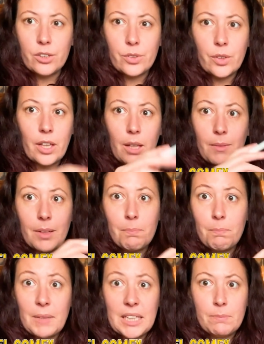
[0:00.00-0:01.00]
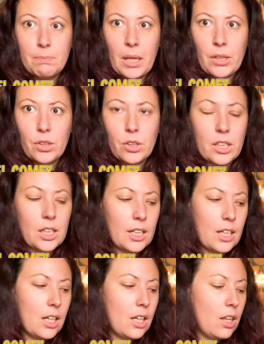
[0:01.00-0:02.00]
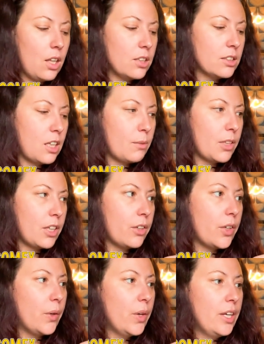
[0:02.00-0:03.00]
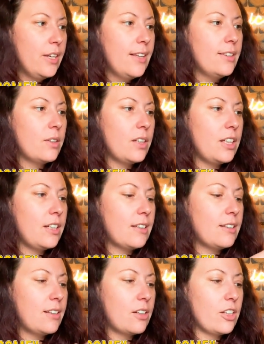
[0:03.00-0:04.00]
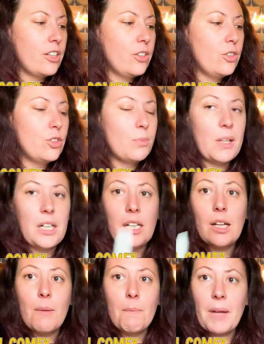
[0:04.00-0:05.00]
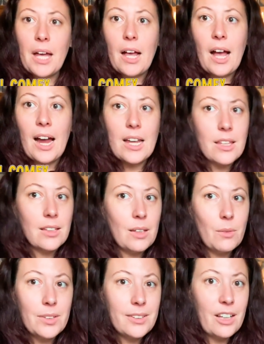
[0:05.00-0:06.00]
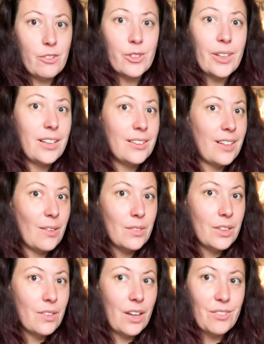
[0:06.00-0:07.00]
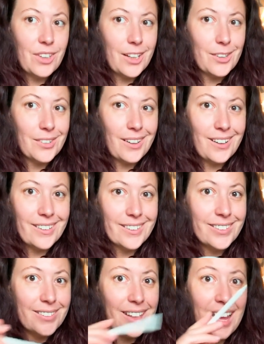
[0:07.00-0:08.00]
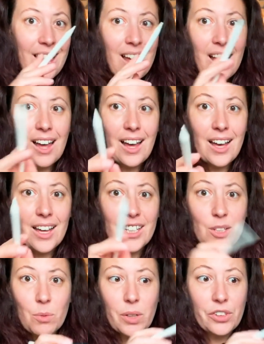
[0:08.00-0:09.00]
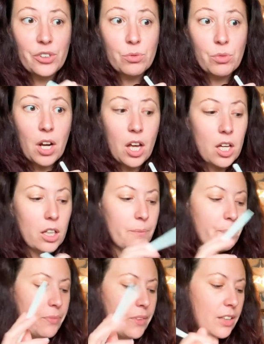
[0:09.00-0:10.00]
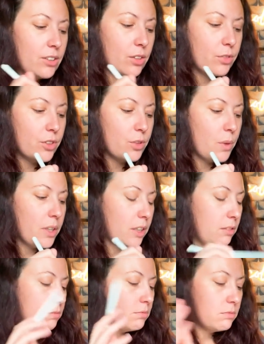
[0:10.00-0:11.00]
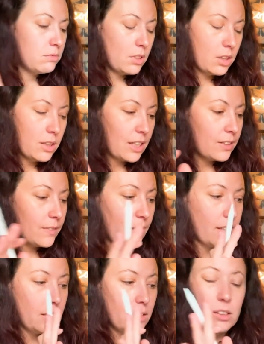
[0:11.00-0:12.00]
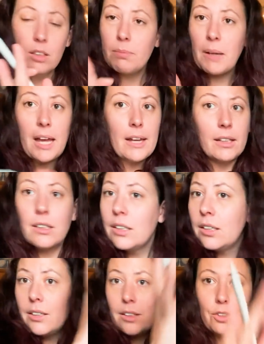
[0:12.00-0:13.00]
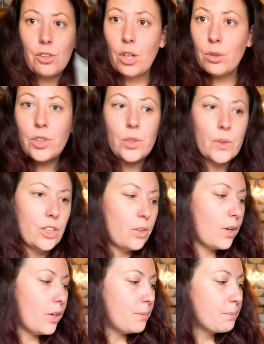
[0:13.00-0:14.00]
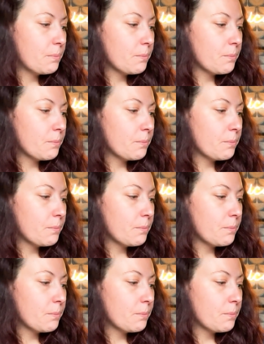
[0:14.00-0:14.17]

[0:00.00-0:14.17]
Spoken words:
for them in a big bundle that I got a long time ago. So I didn't necessarily lose money, but I thought they would sell for like $75 to $100. I was wrong. They sold for $20. That's fine. Goodbye. Go to a new home.